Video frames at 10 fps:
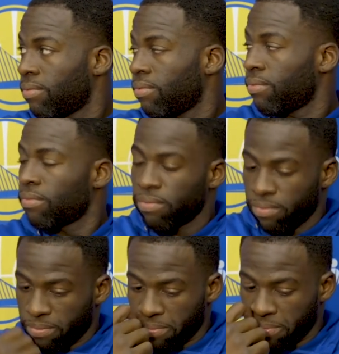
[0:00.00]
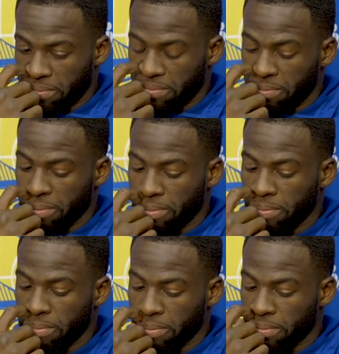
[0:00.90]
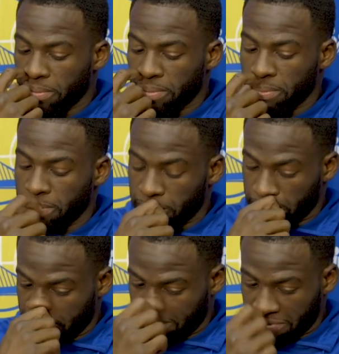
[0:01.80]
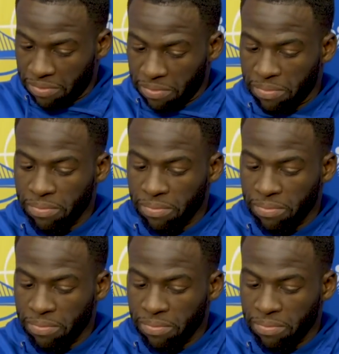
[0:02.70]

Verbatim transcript: Do you feel like you began that process today,